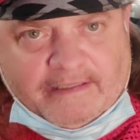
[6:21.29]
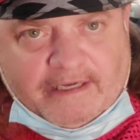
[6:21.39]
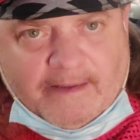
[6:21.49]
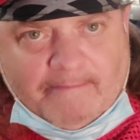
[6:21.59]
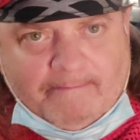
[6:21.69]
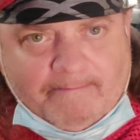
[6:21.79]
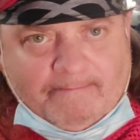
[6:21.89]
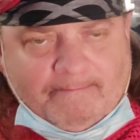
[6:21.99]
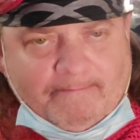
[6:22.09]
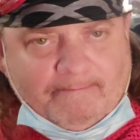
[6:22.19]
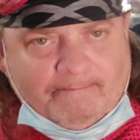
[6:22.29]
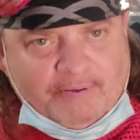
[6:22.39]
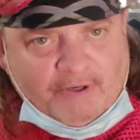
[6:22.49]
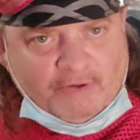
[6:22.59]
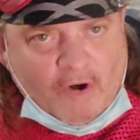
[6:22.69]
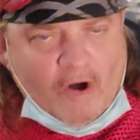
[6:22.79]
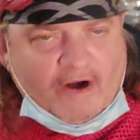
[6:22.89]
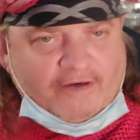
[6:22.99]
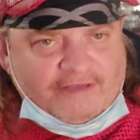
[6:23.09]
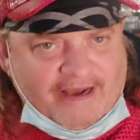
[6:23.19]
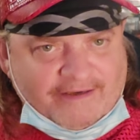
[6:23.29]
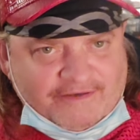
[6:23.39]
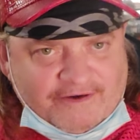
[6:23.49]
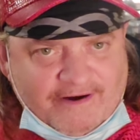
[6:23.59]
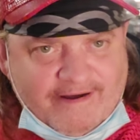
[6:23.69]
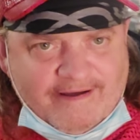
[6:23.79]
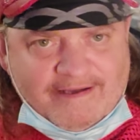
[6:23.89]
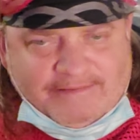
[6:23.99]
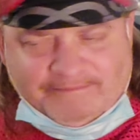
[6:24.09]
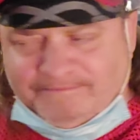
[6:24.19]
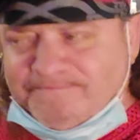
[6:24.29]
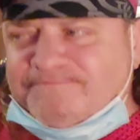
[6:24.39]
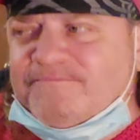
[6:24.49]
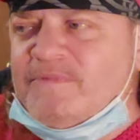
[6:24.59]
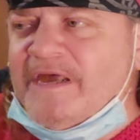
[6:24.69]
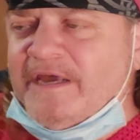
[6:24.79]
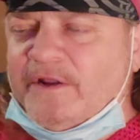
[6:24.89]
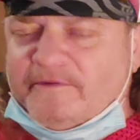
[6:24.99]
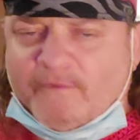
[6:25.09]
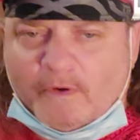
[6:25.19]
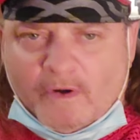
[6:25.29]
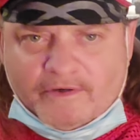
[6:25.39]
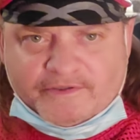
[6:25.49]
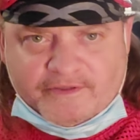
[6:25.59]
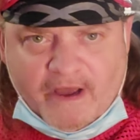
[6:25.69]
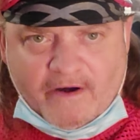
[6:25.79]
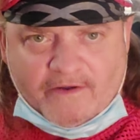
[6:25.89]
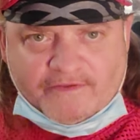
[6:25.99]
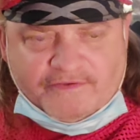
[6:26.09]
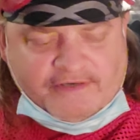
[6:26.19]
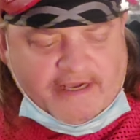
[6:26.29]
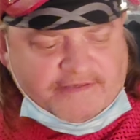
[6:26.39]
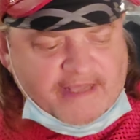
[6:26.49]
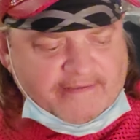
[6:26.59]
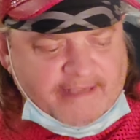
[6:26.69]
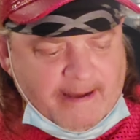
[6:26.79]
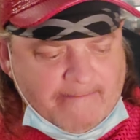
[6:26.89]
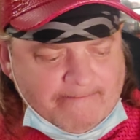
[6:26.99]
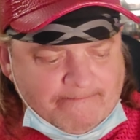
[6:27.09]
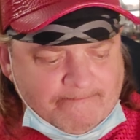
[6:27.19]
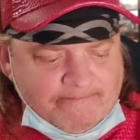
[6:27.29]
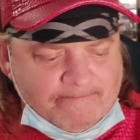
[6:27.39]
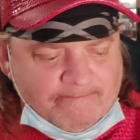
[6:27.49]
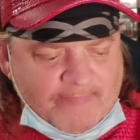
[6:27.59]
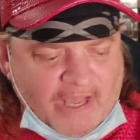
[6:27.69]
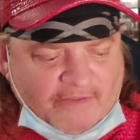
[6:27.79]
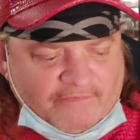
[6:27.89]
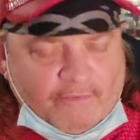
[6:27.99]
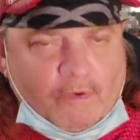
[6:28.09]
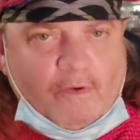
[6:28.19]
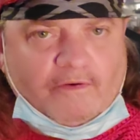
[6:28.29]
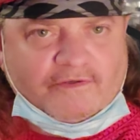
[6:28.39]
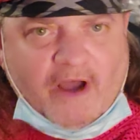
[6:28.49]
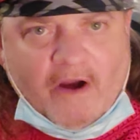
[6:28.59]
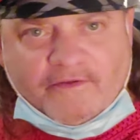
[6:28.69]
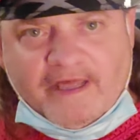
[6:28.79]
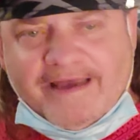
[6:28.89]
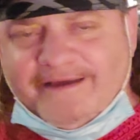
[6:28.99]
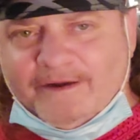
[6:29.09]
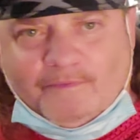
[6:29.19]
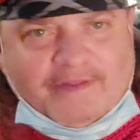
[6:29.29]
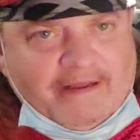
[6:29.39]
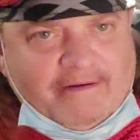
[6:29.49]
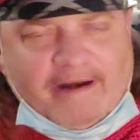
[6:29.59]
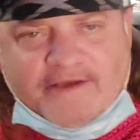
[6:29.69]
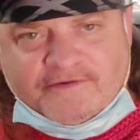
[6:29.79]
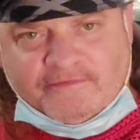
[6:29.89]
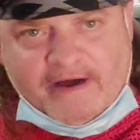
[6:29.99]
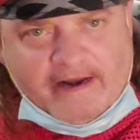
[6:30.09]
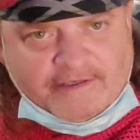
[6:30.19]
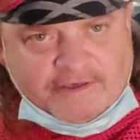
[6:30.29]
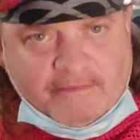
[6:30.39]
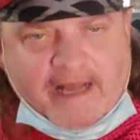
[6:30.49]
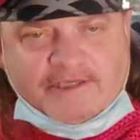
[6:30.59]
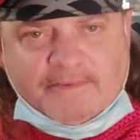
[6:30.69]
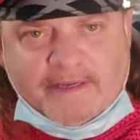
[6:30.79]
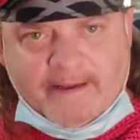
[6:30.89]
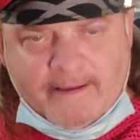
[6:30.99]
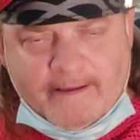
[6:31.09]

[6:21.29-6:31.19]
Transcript: computer architecture, you know, the four corners of the earth suggest that the four corners of earth, you know, with international financial management,